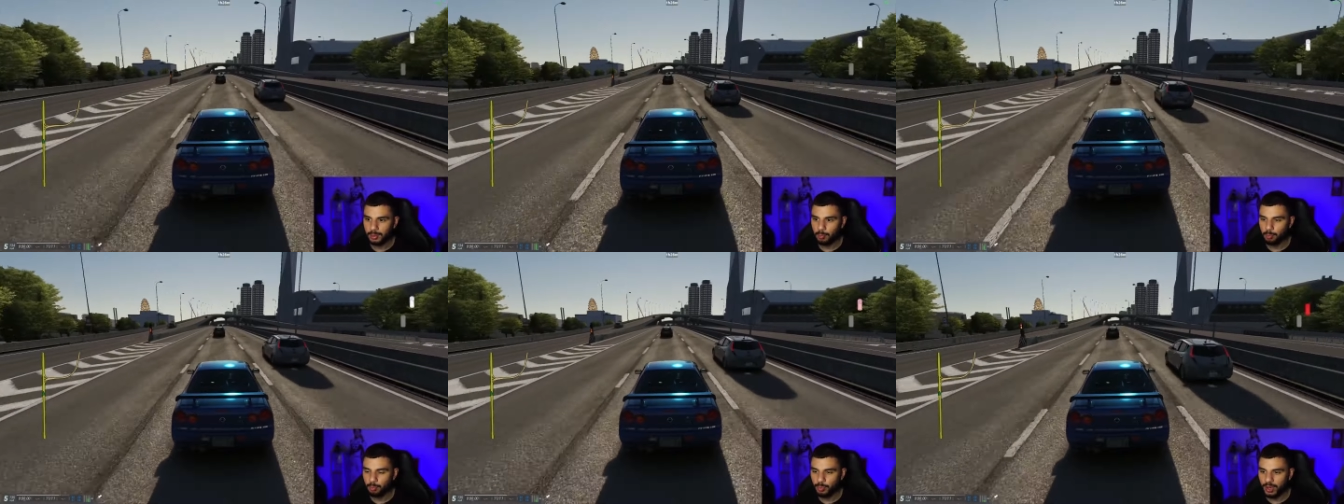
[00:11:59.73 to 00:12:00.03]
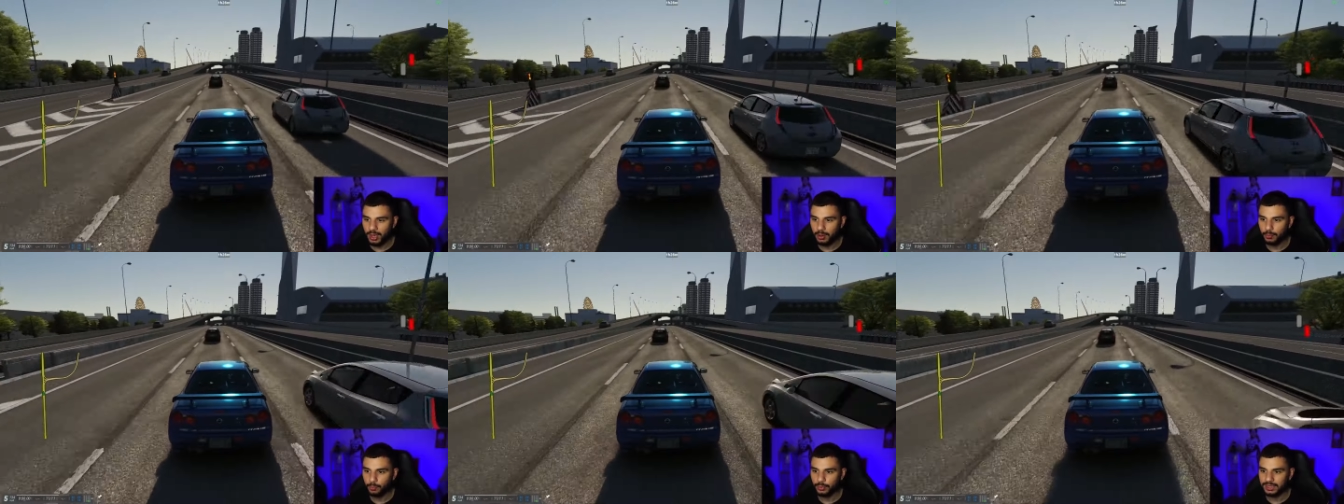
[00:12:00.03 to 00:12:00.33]

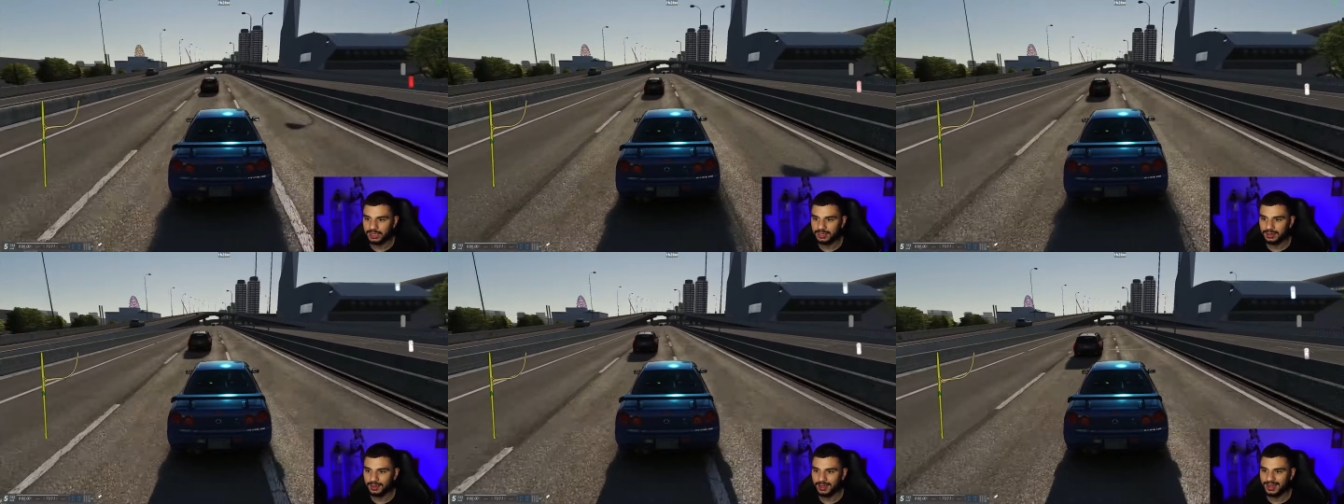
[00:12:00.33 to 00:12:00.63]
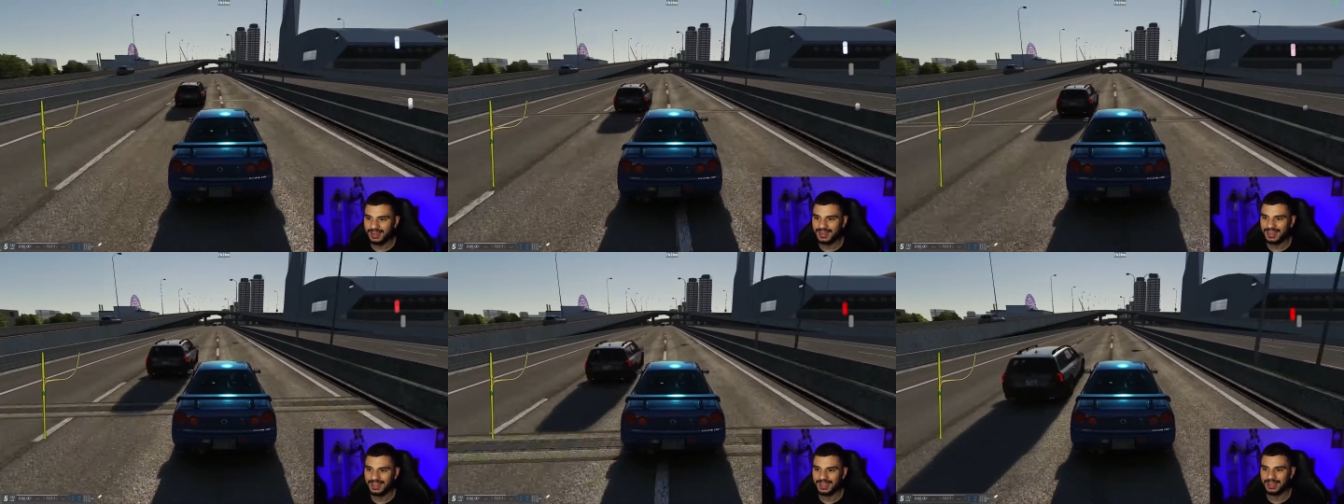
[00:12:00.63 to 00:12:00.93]
But we
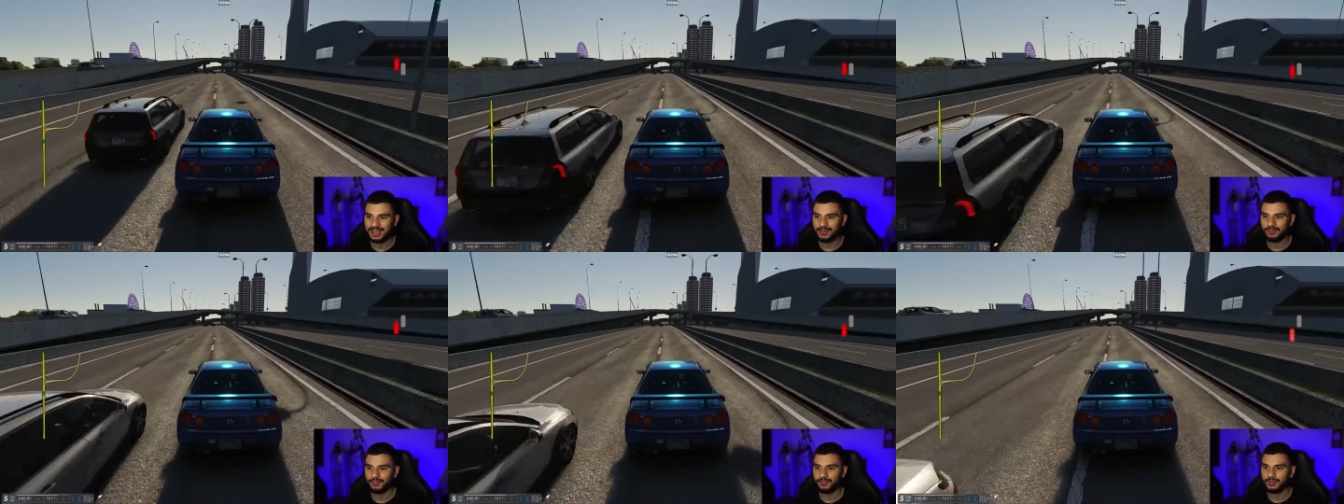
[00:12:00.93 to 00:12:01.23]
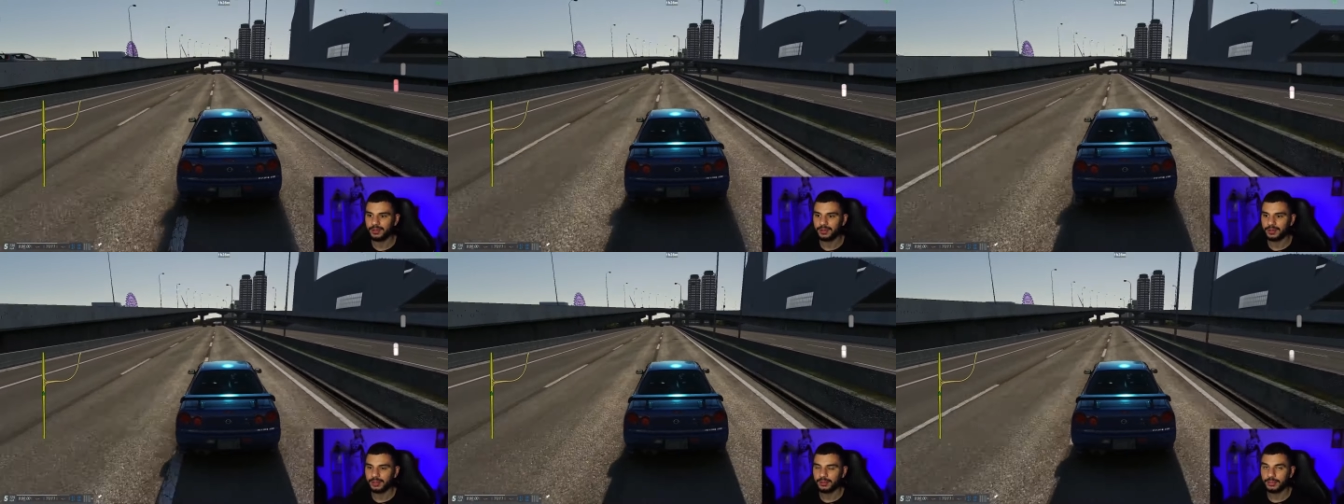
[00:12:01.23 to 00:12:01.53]
kind of have
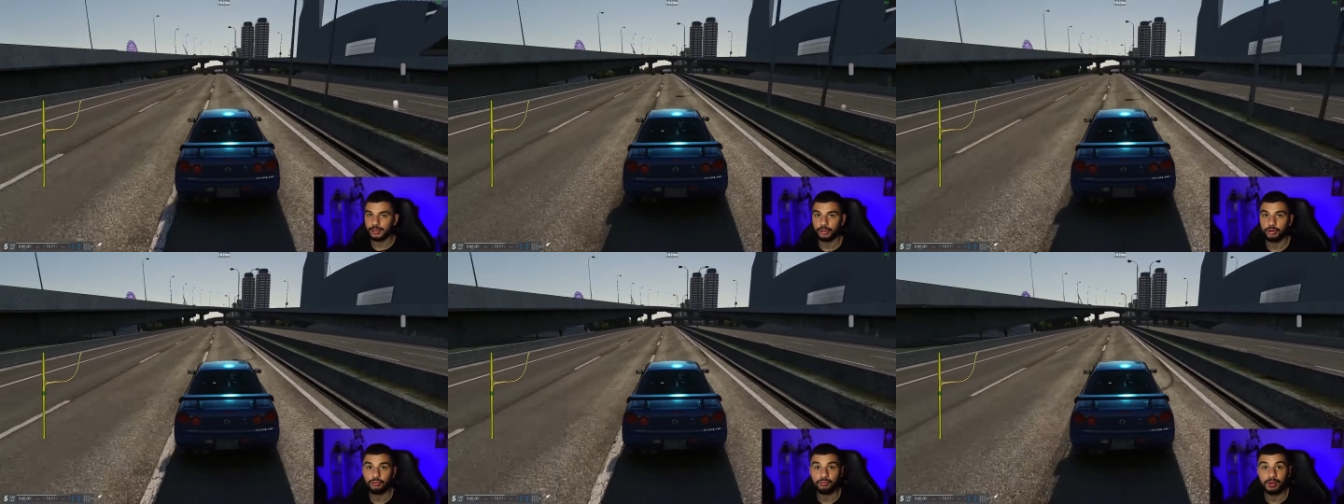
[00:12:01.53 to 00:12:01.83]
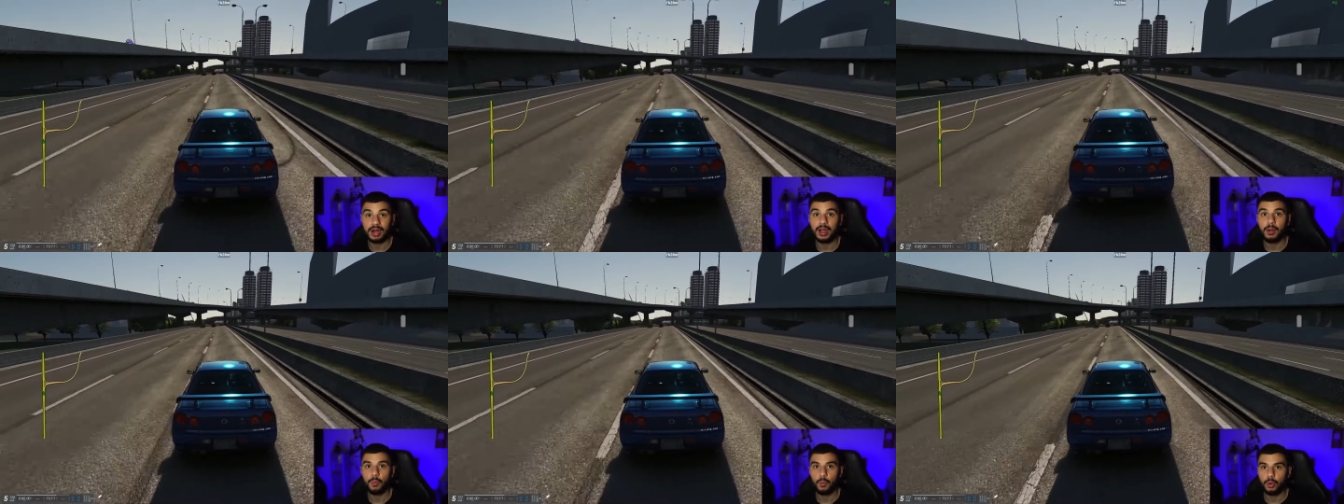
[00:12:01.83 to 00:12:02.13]
the
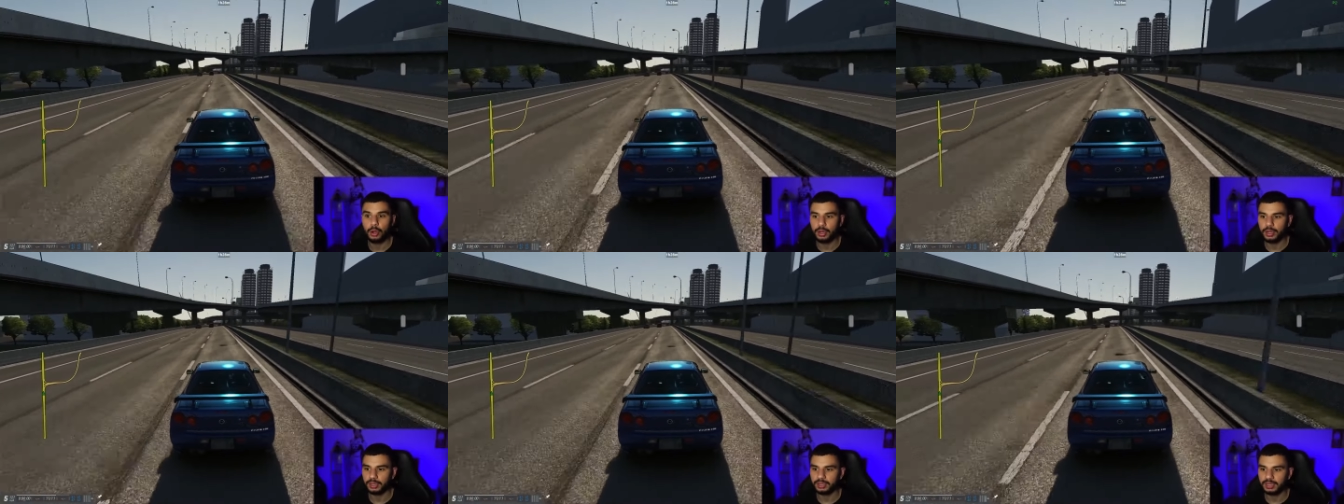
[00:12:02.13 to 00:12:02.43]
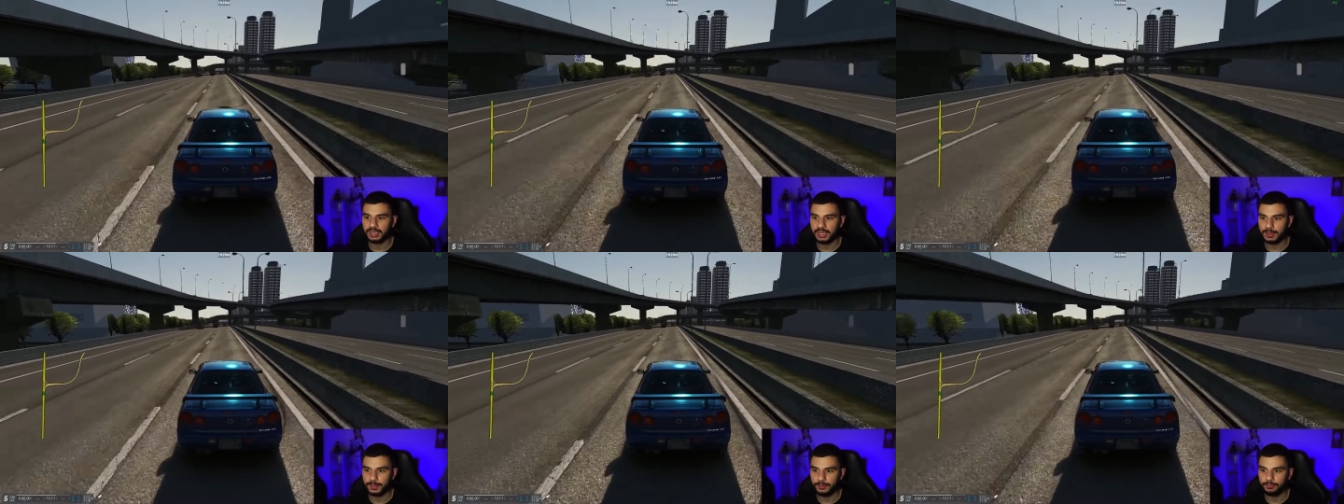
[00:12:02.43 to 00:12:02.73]
groundwork
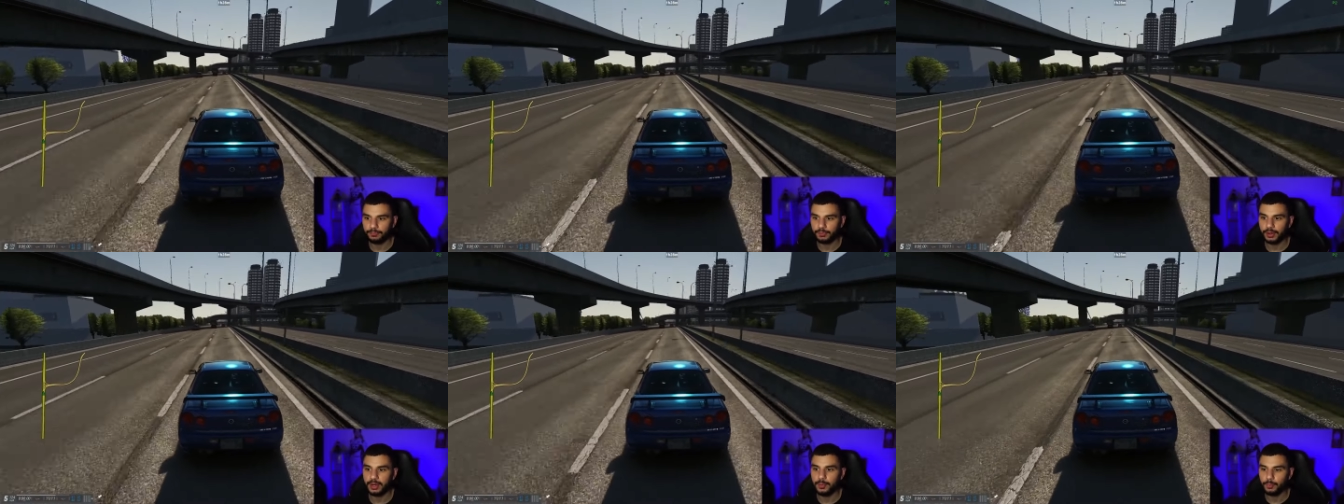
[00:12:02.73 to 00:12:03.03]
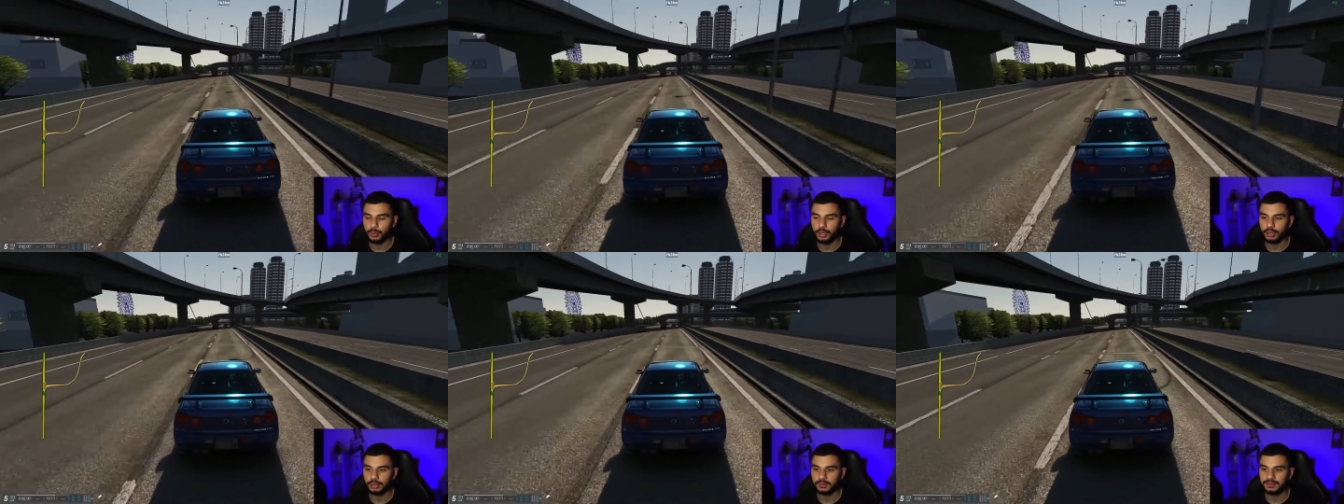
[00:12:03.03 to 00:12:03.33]
and the
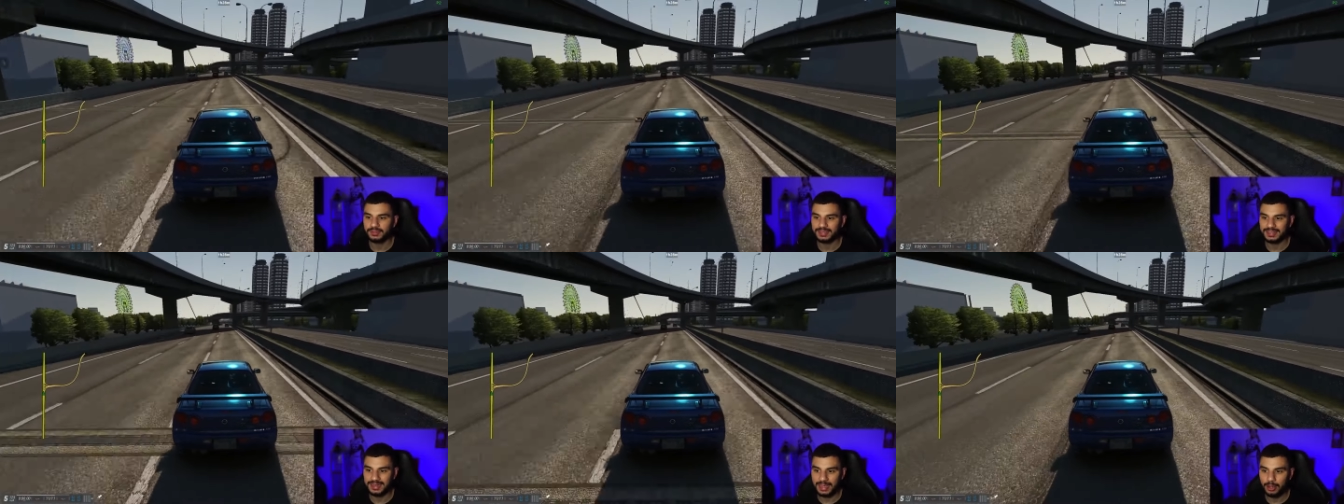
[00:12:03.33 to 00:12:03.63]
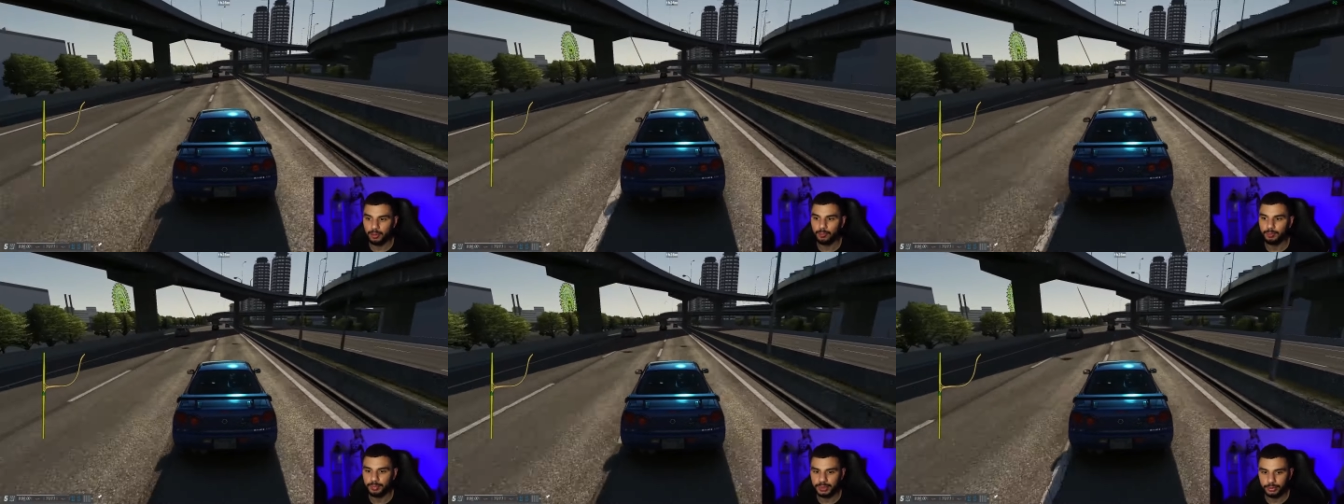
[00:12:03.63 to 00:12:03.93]
framework to
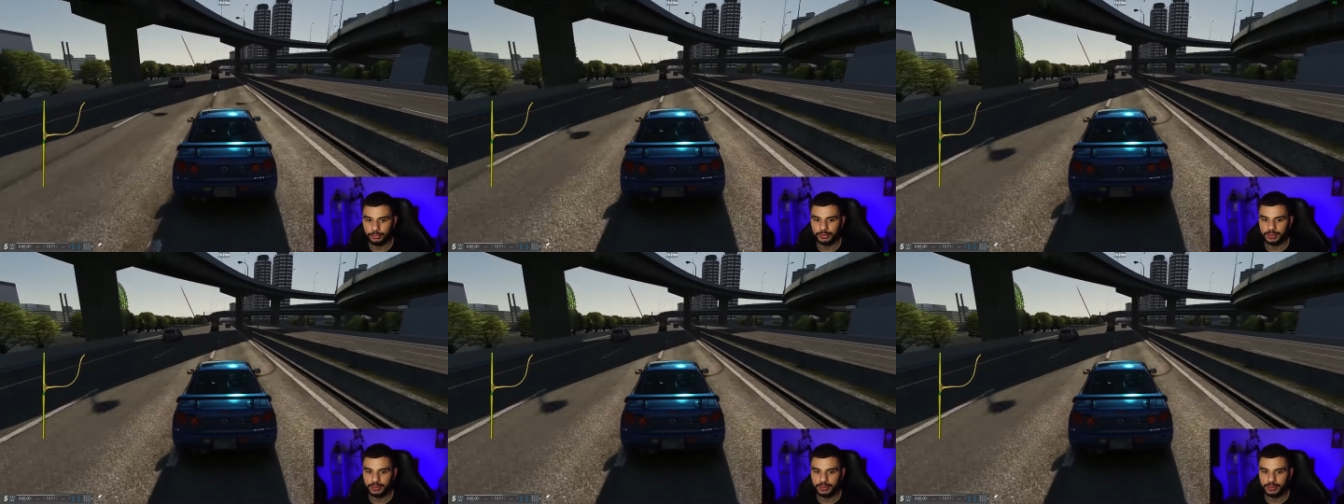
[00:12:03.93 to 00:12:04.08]
now build